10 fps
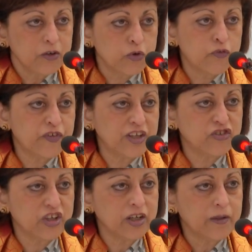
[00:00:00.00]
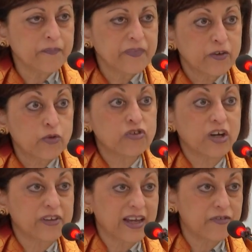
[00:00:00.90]
to Fiji to
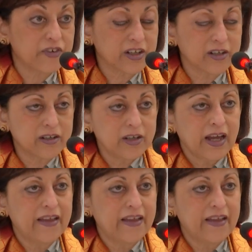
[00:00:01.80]
South Africa